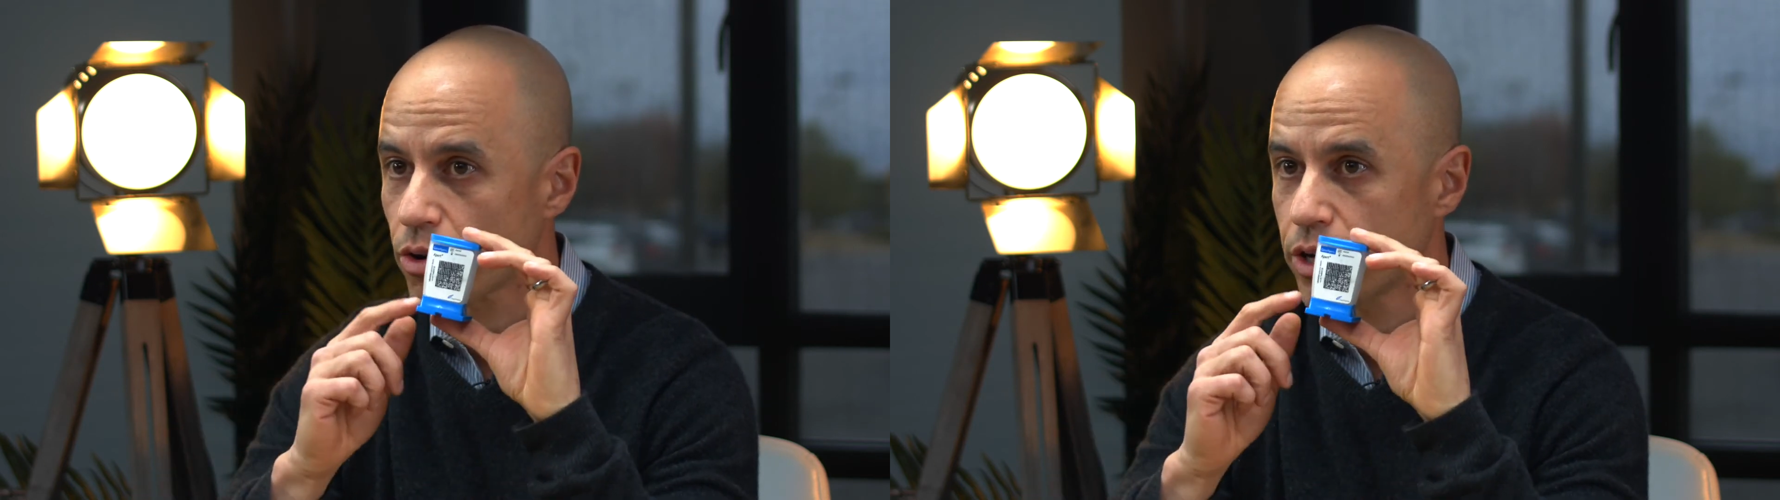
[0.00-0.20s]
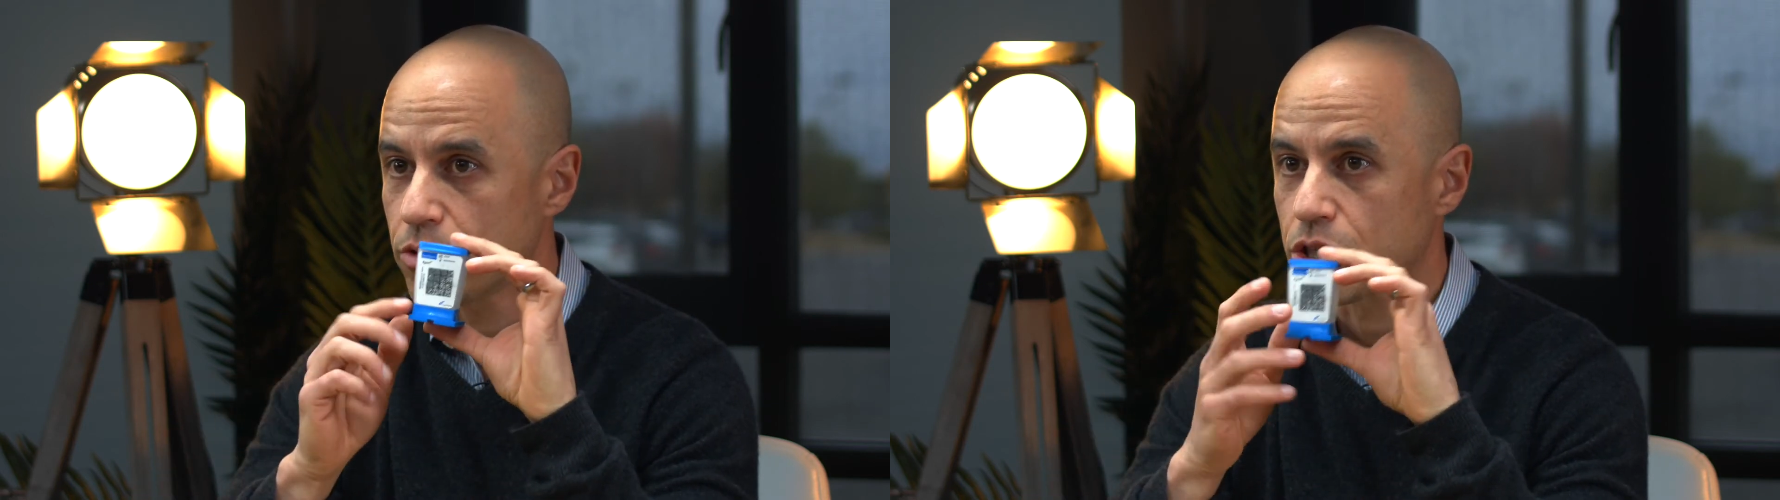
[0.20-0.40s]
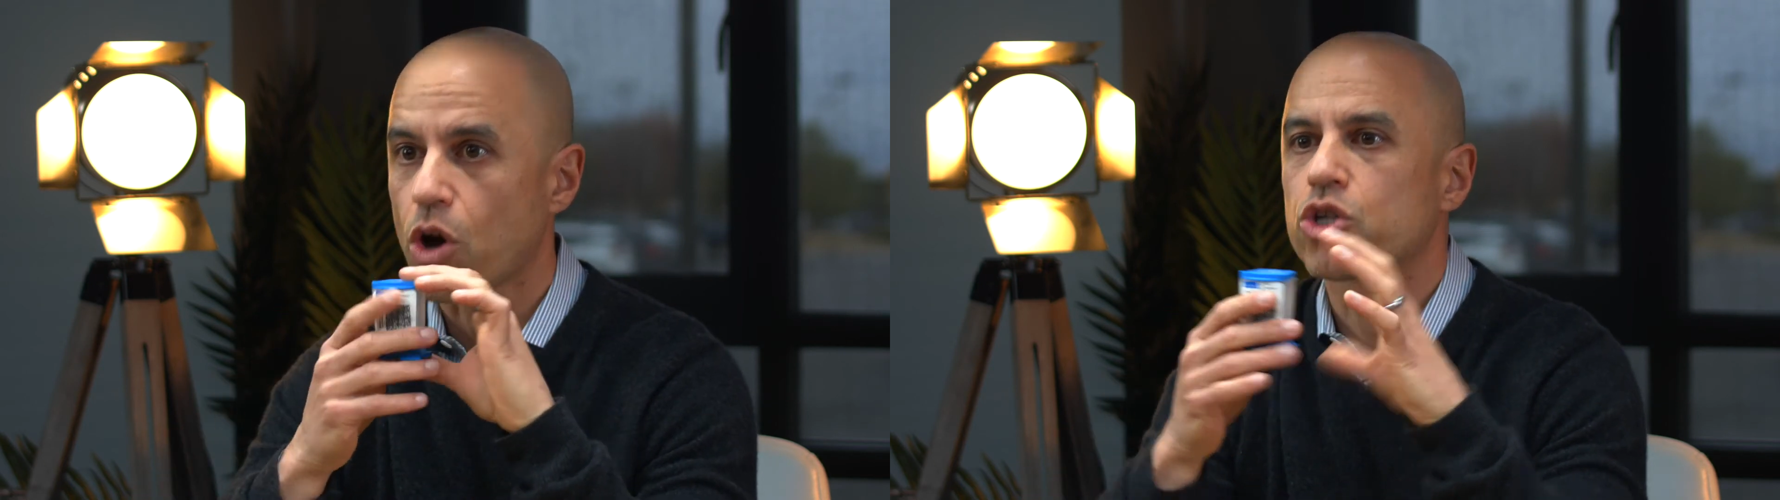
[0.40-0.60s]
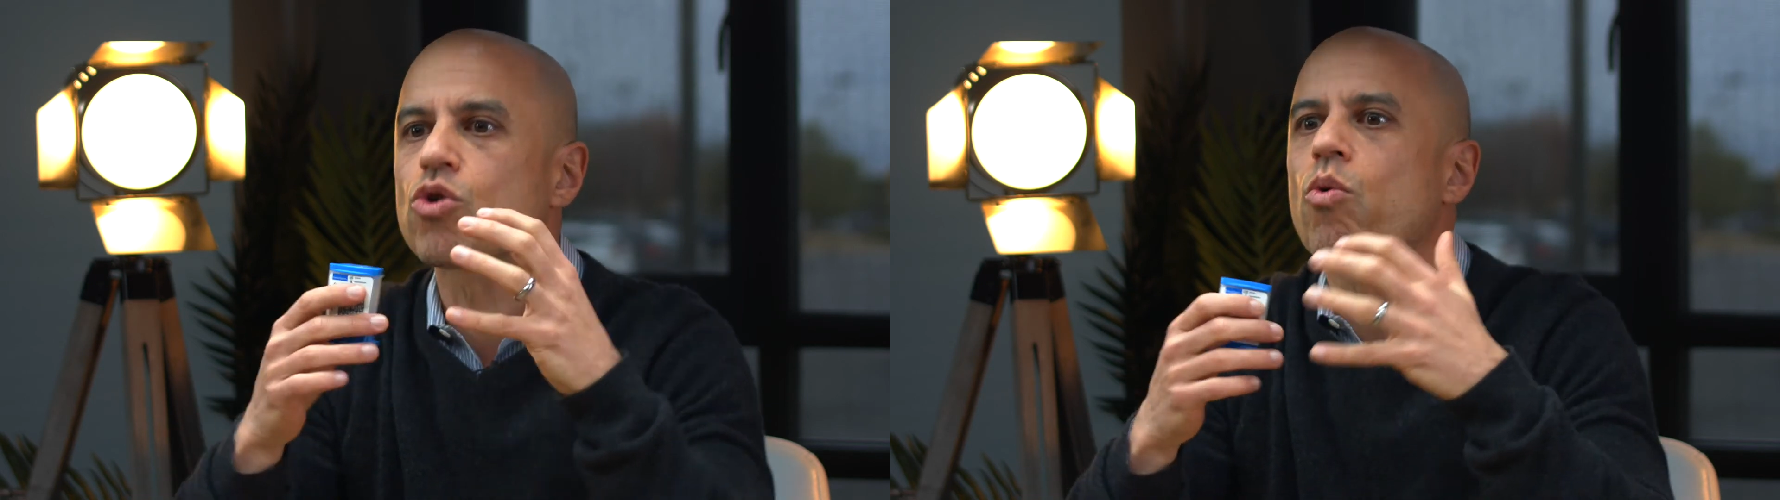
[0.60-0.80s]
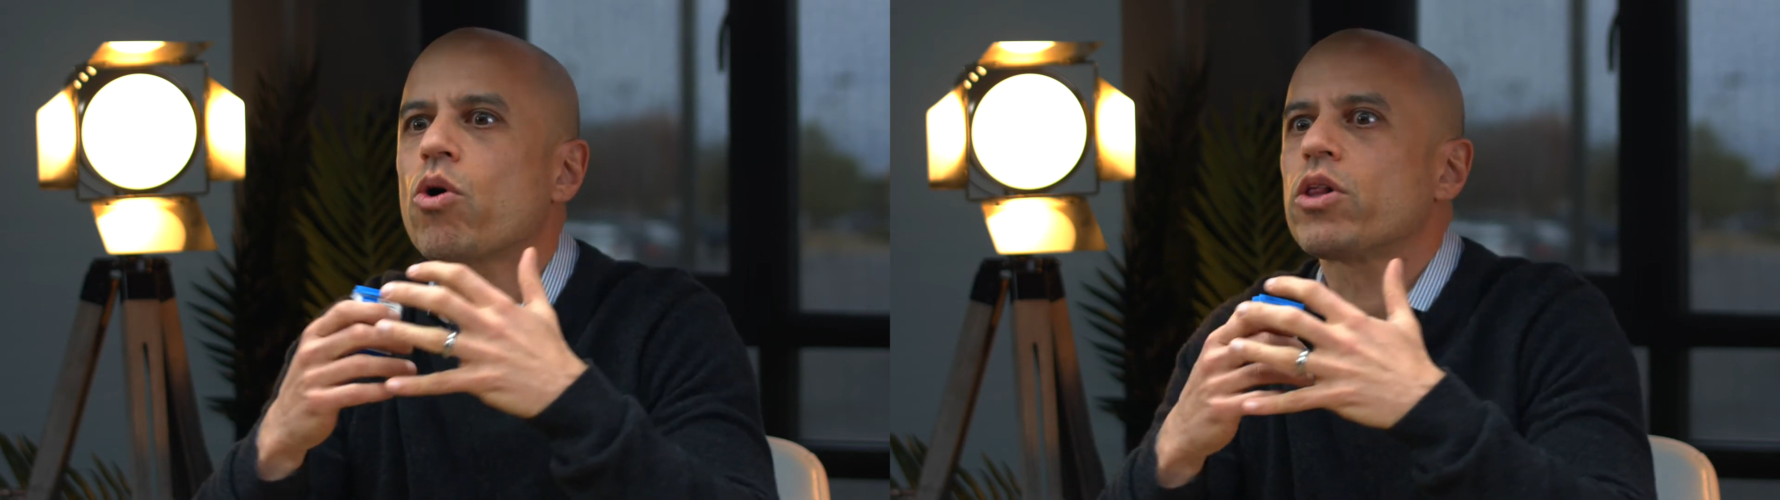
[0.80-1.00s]
or are you just
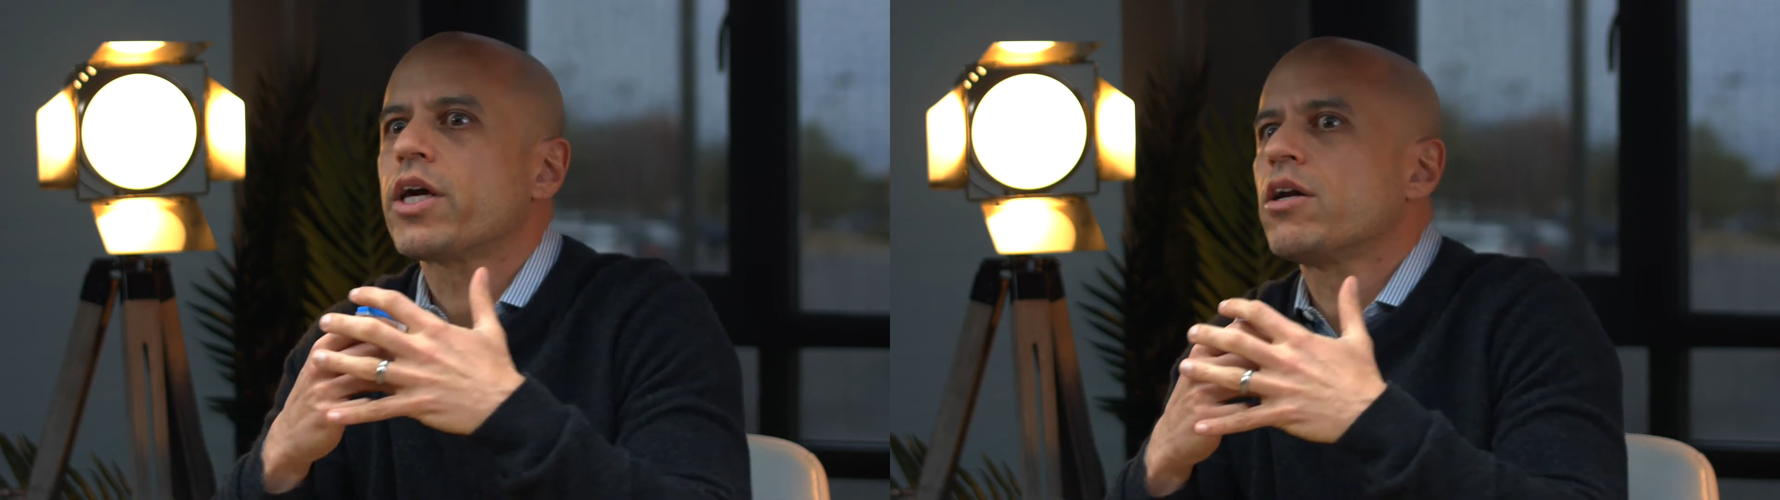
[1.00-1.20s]
squirreling